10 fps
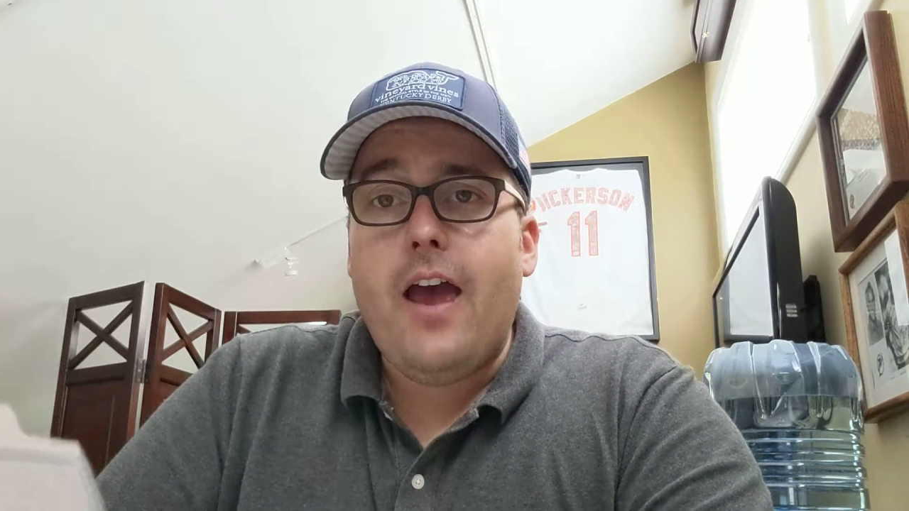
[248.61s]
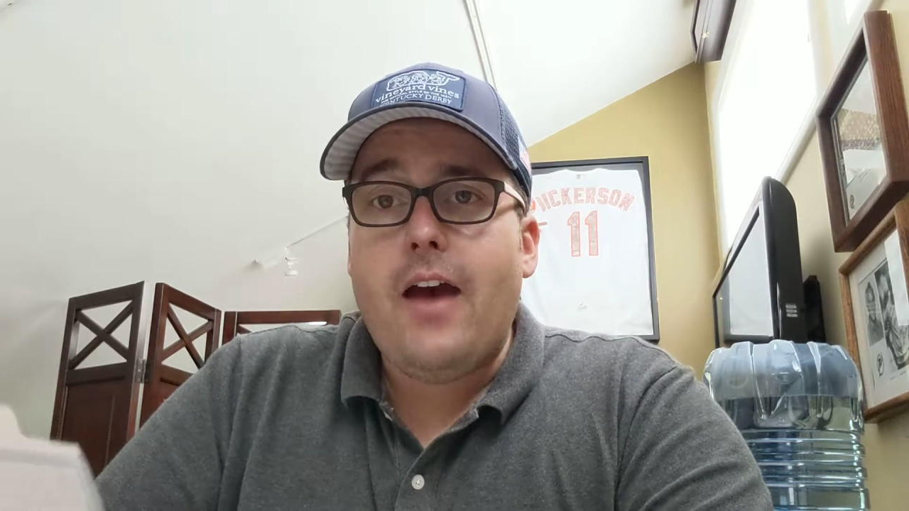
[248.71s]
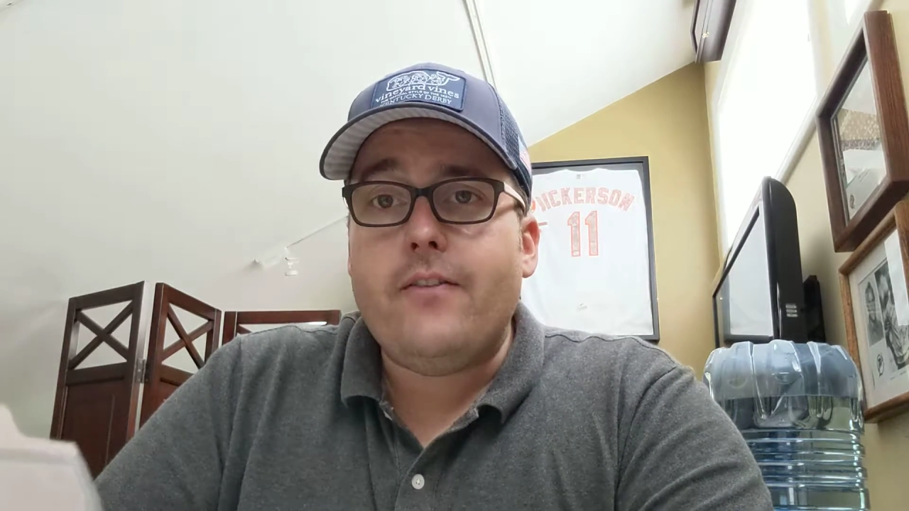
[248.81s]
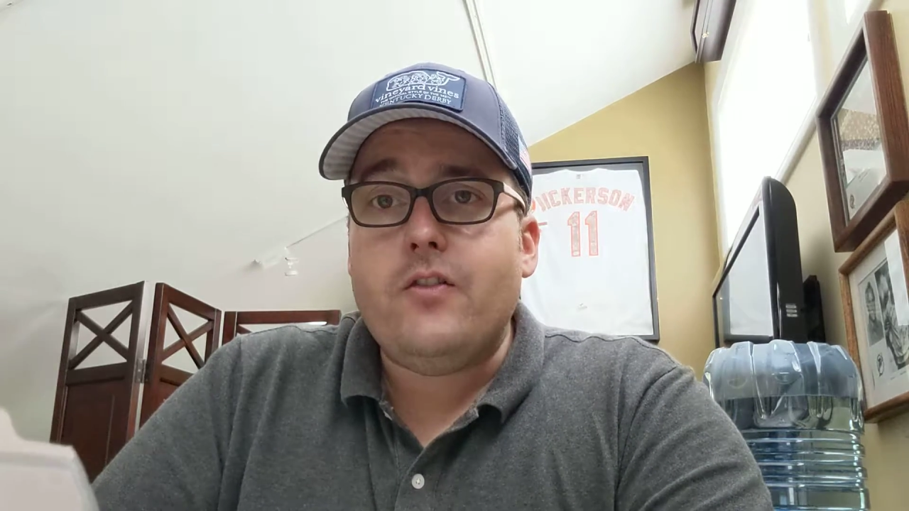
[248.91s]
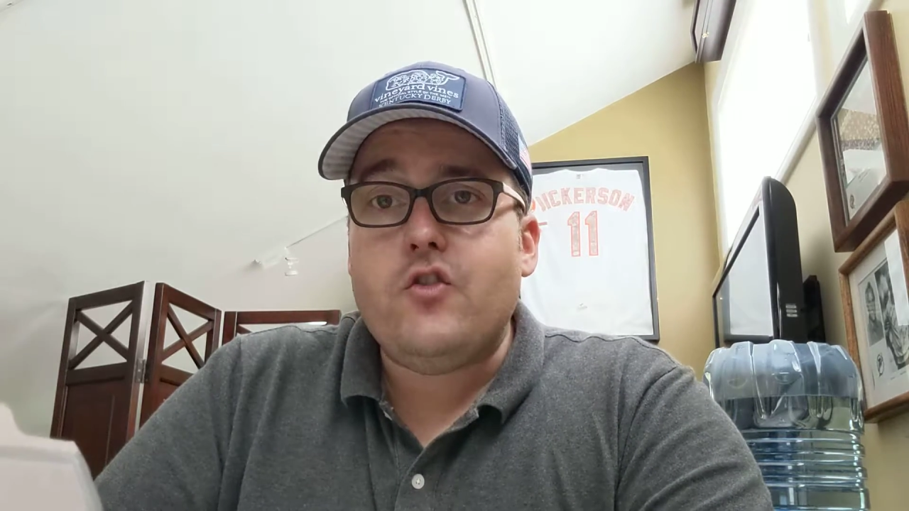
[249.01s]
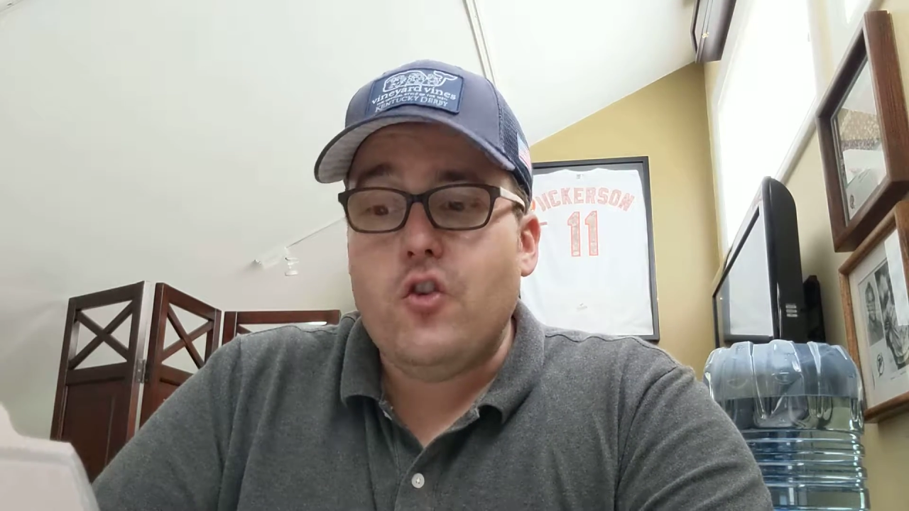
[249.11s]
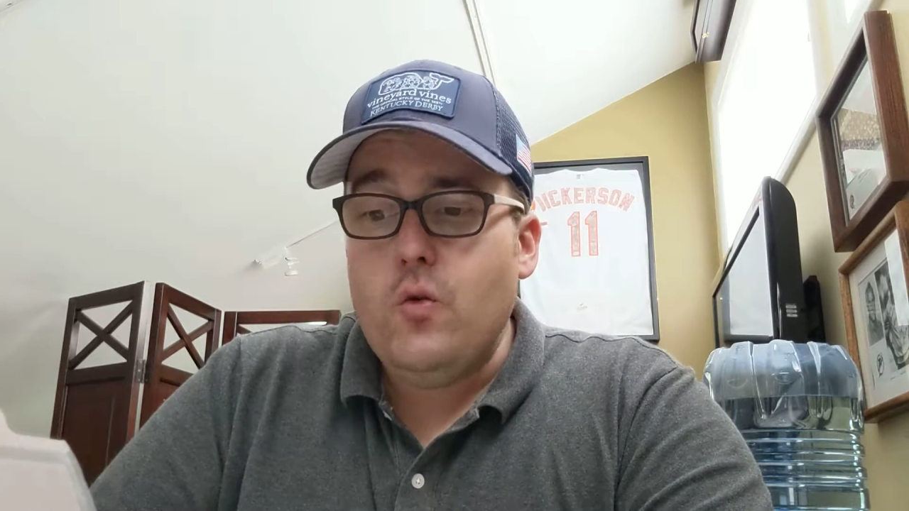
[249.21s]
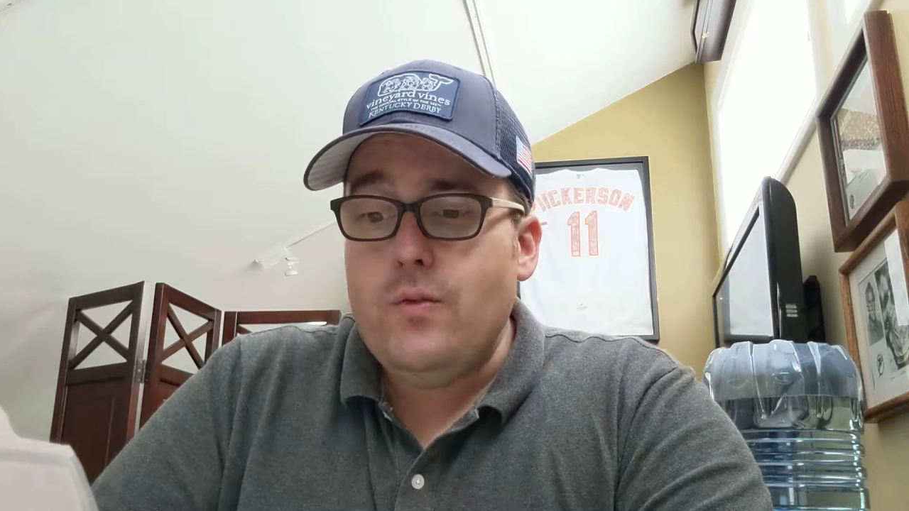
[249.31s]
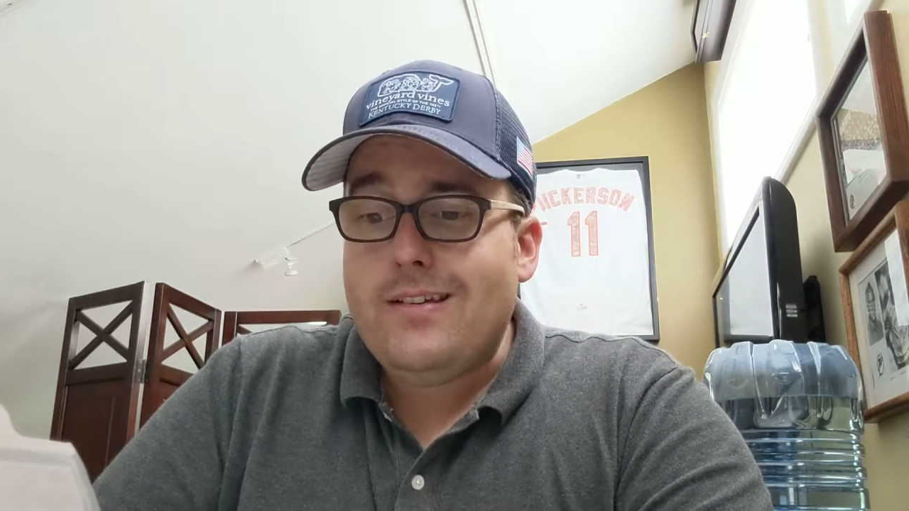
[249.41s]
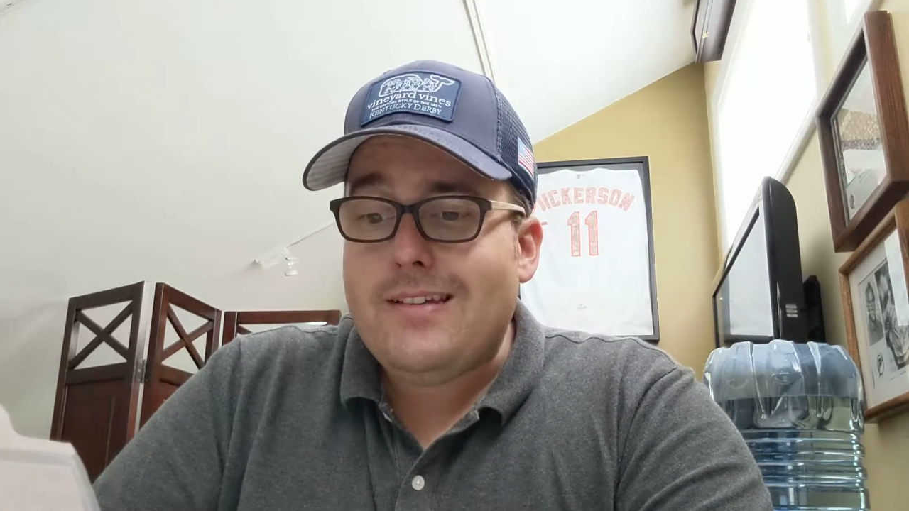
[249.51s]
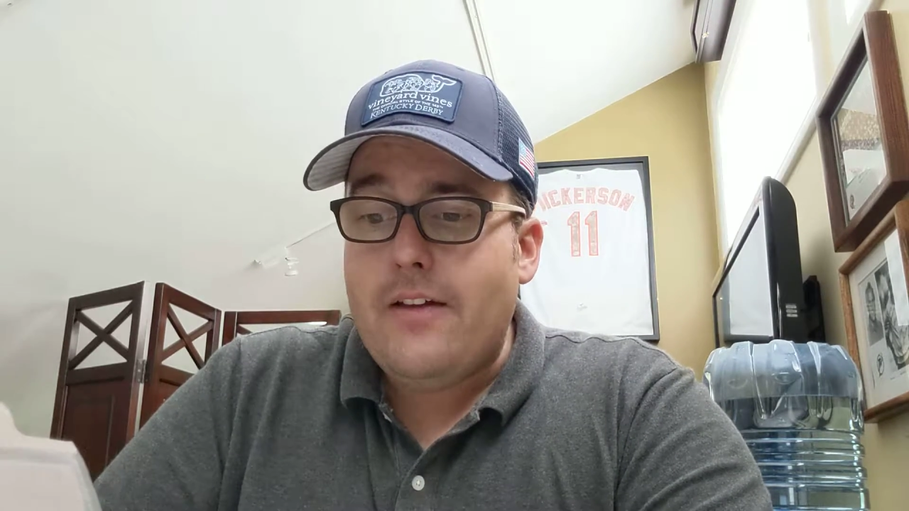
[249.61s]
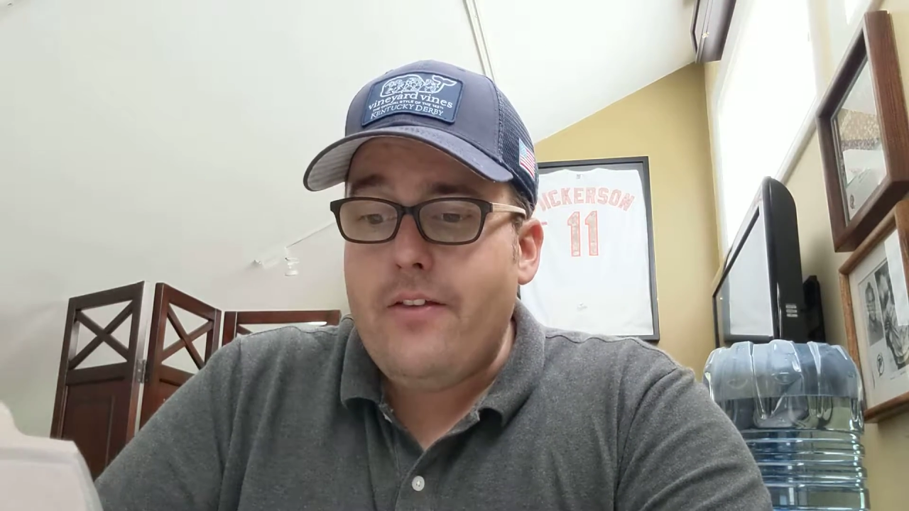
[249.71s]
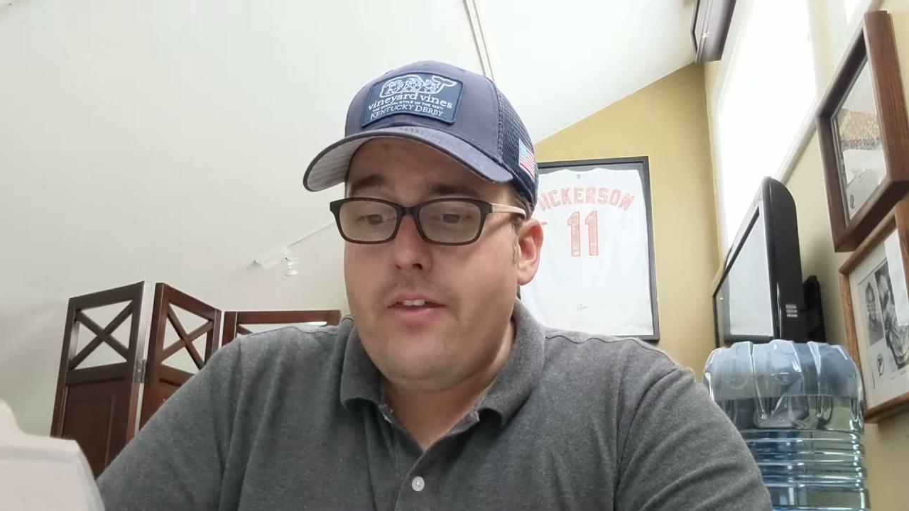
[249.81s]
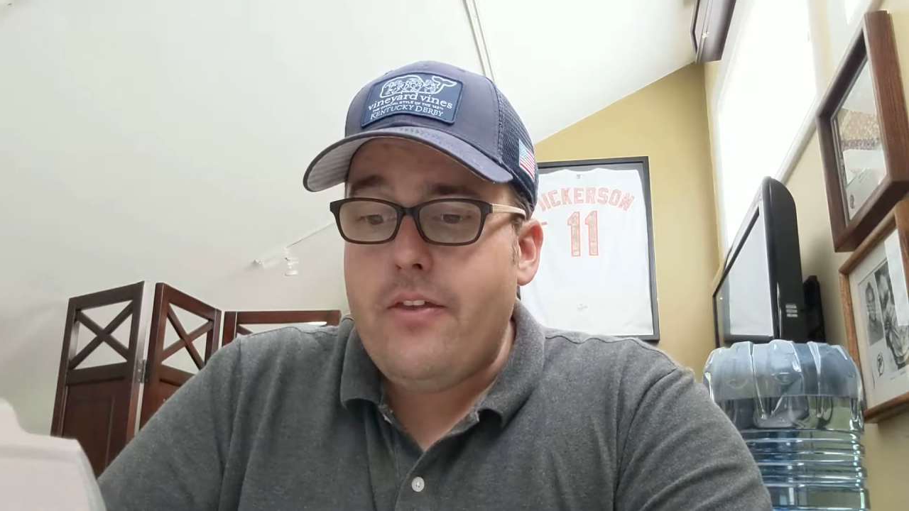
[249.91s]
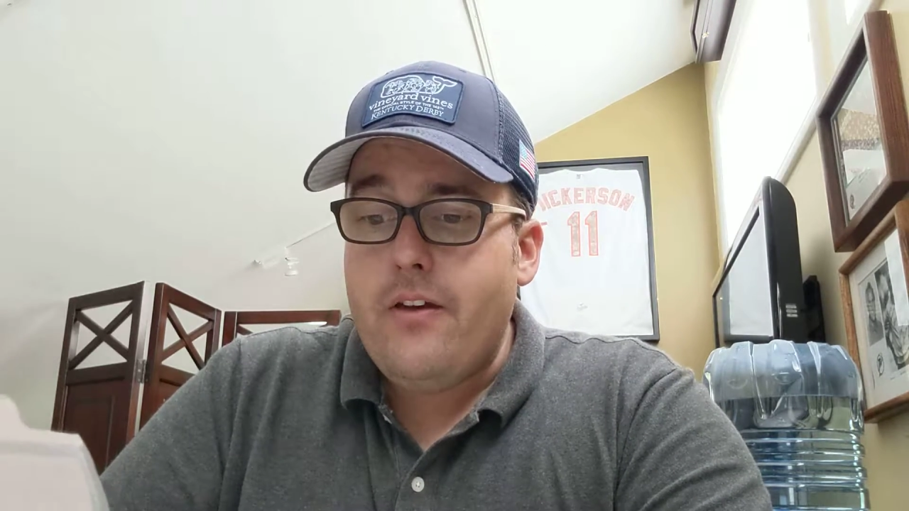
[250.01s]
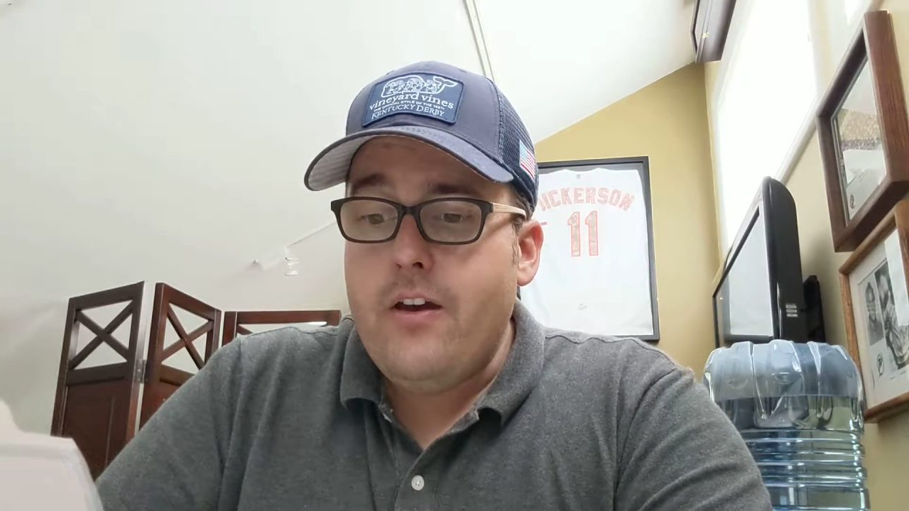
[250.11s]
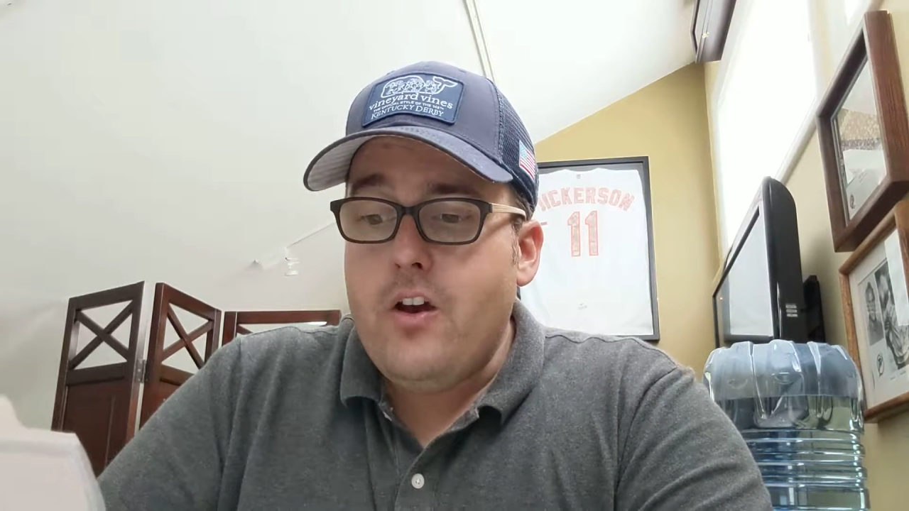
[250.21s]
have is June 7th,